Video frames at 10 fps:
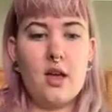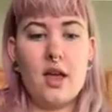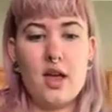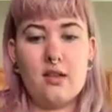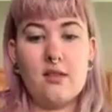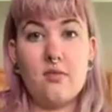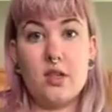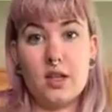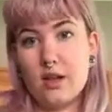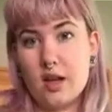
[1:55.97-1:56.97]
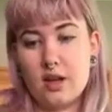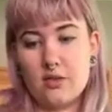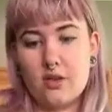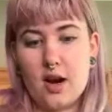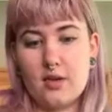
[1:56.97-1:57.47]
and some vanilla
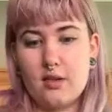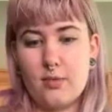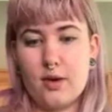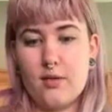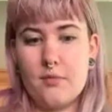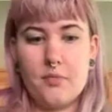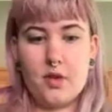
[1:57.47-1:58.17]
extract as well.